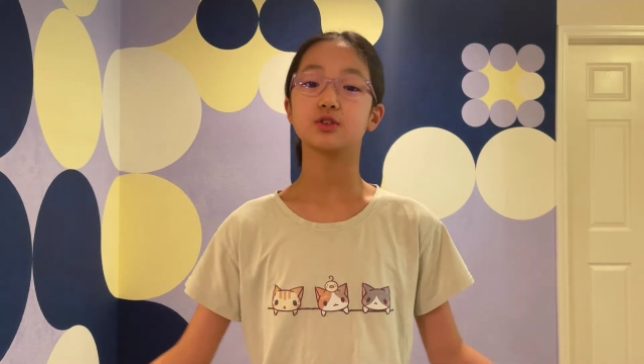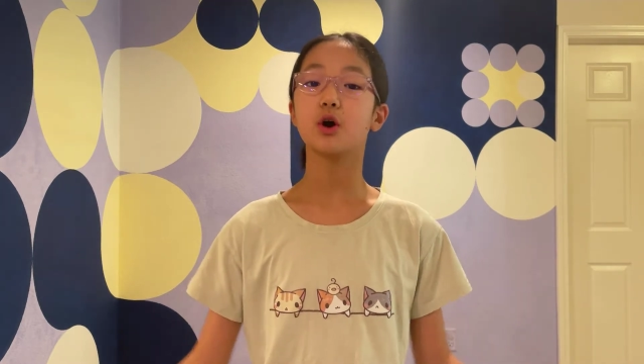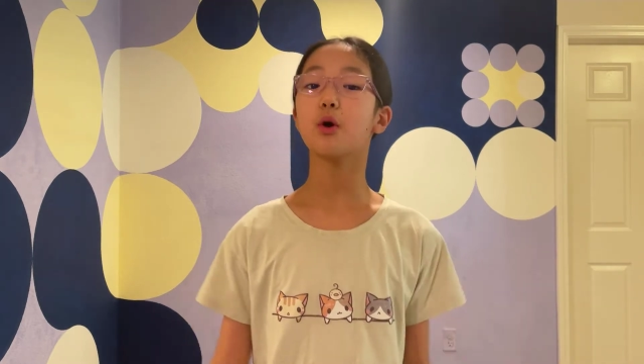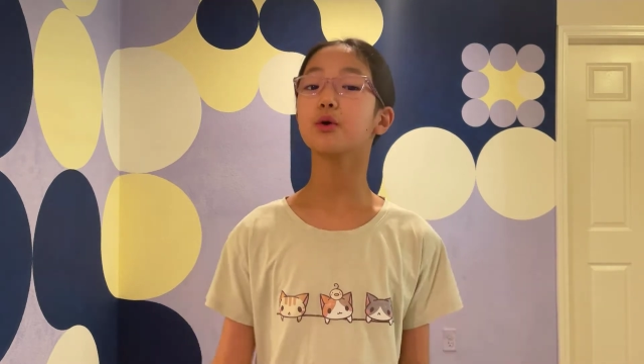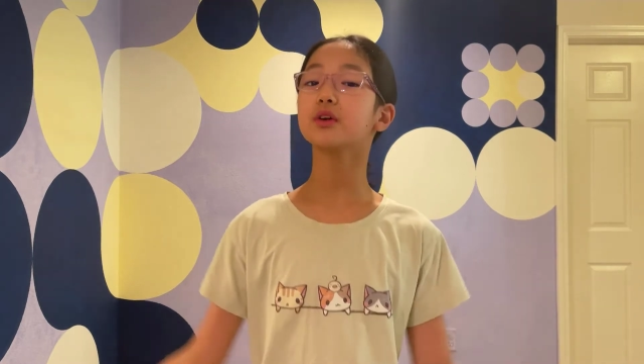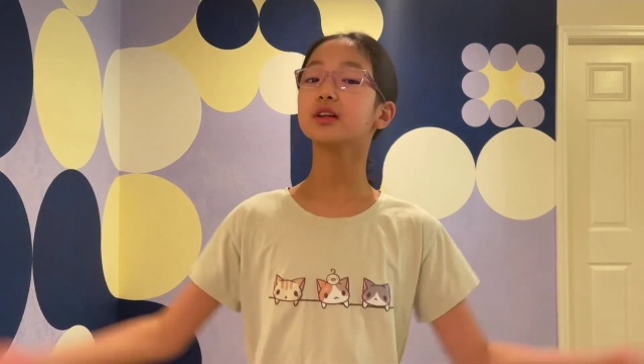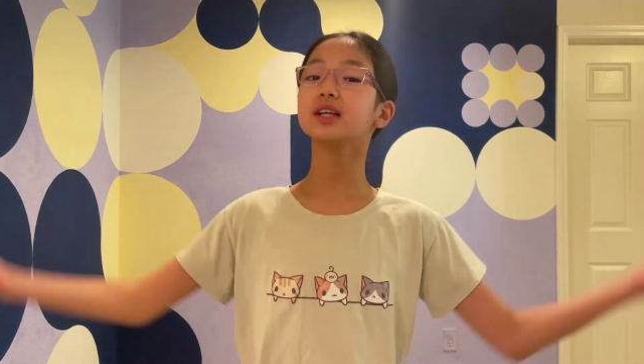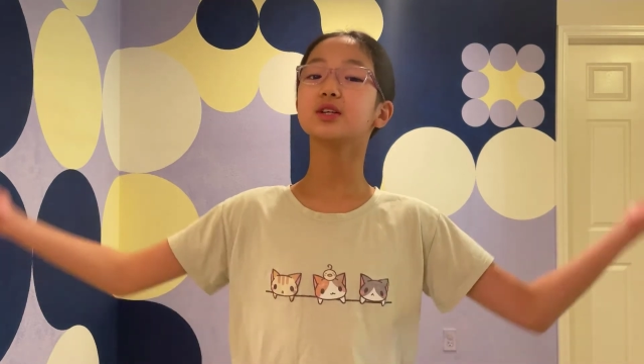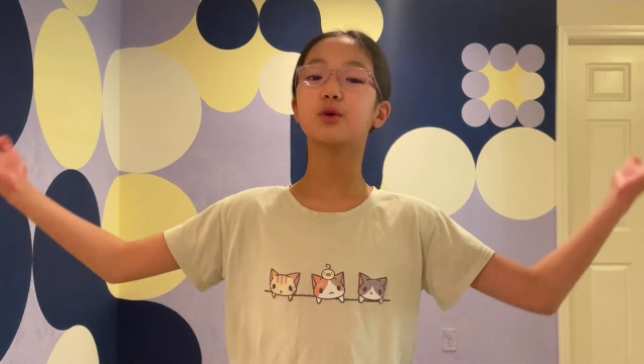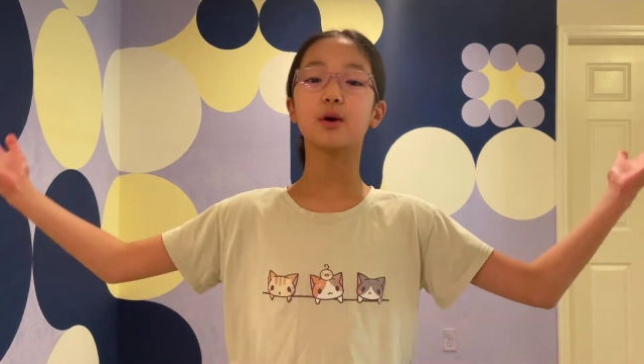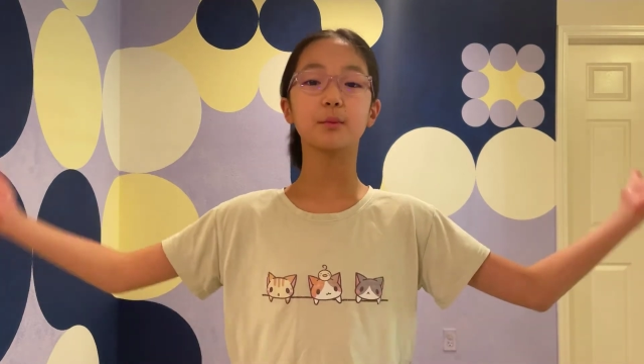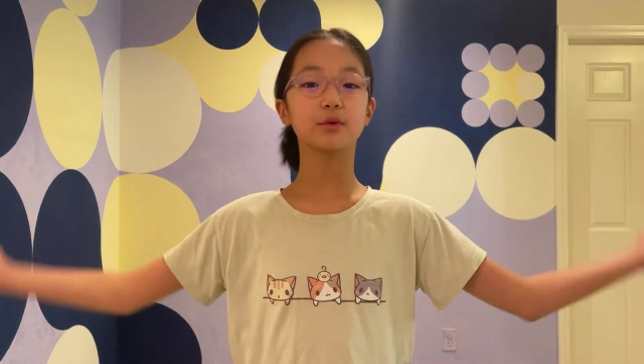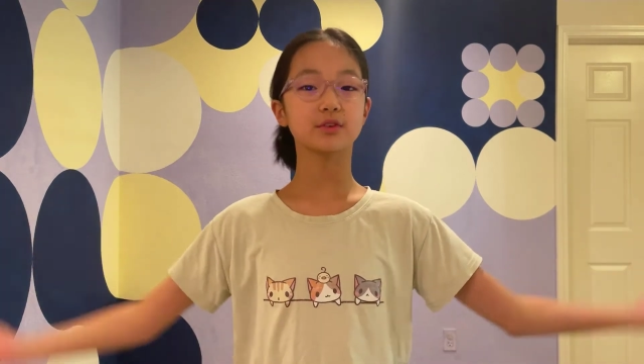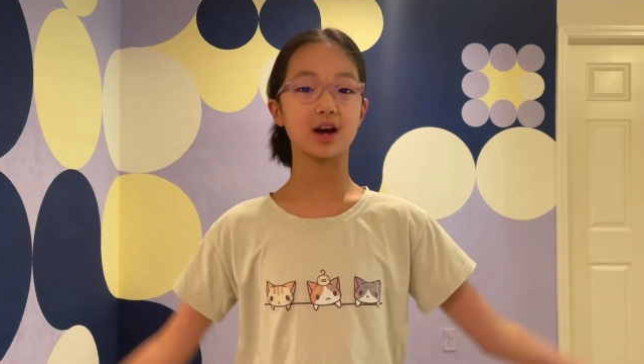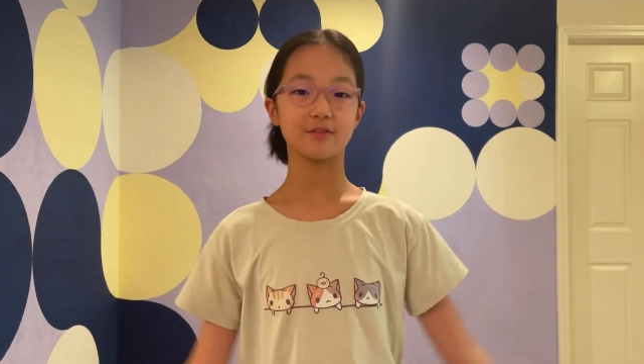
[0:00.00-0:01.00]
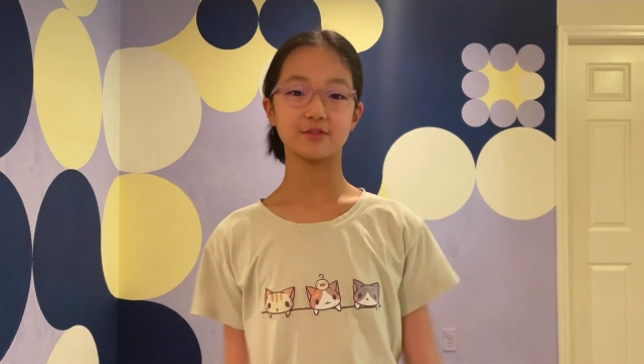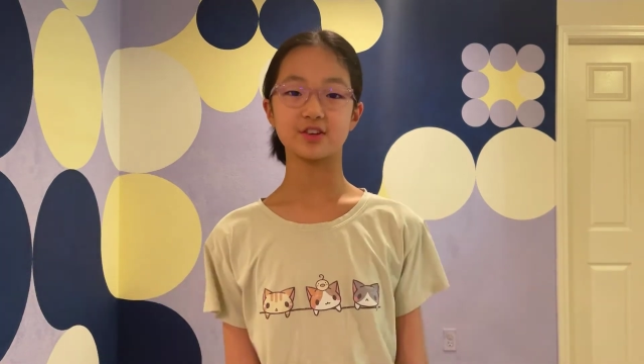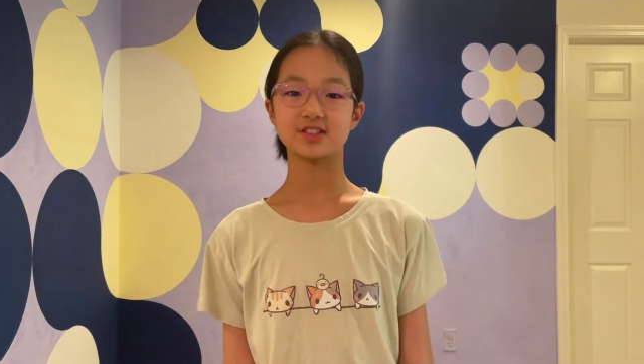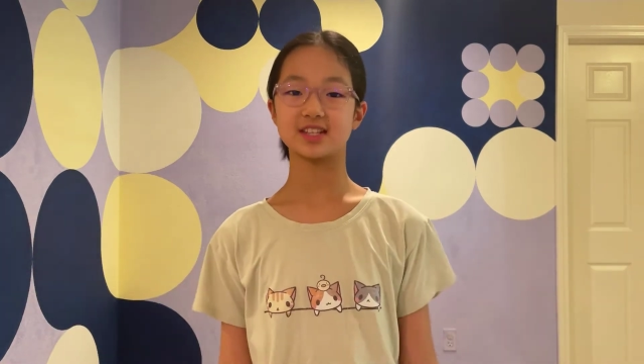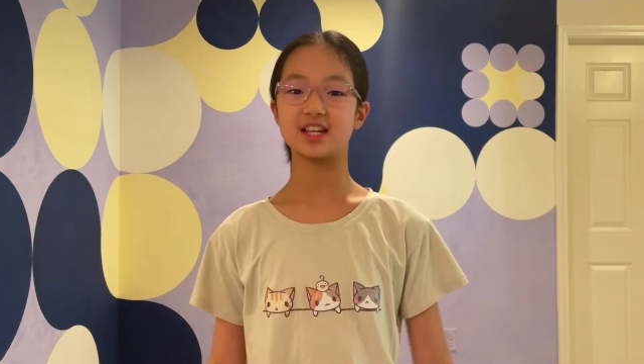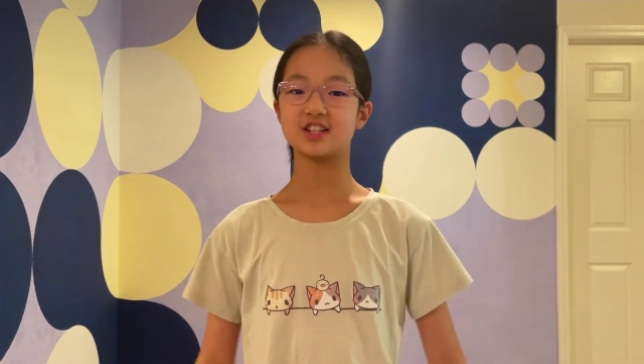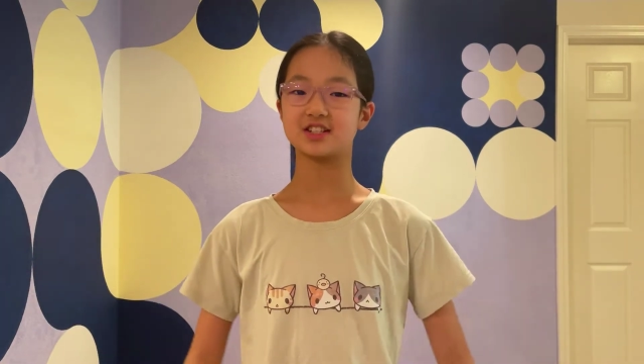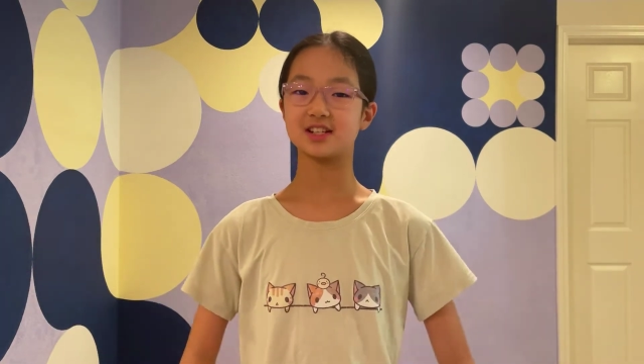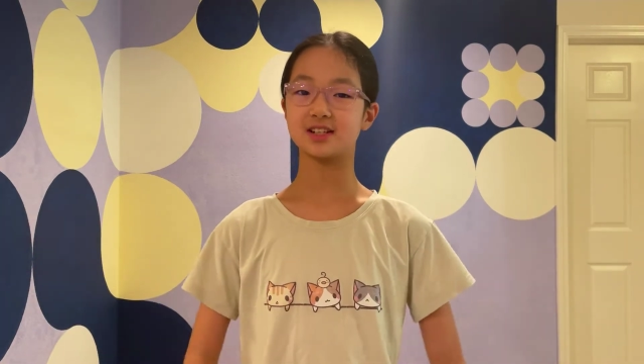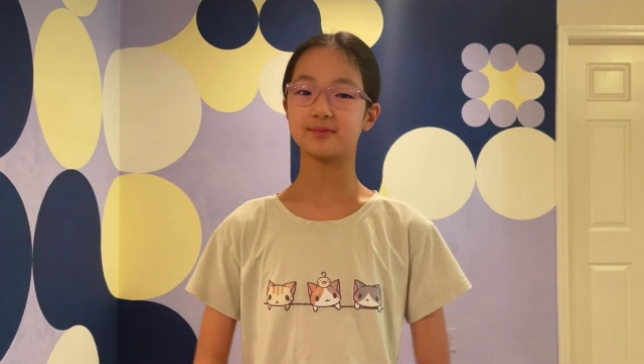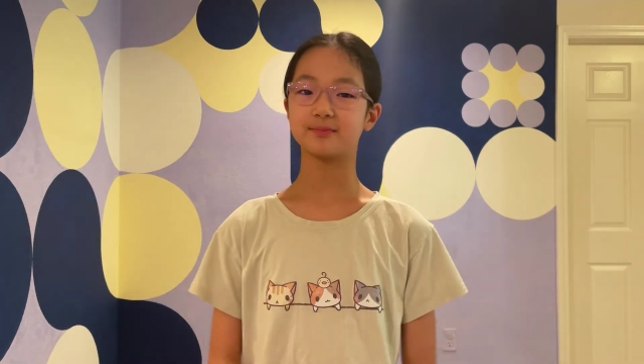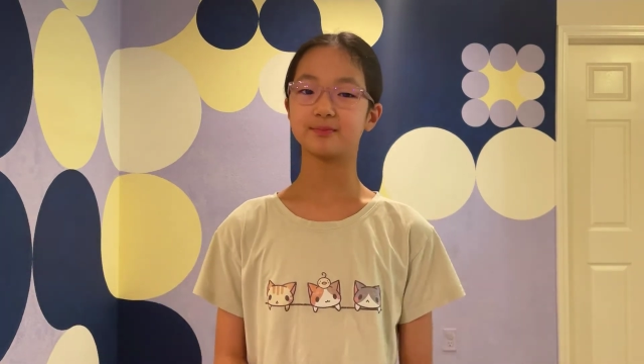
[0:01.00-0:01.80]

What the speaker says: totally normal conversation.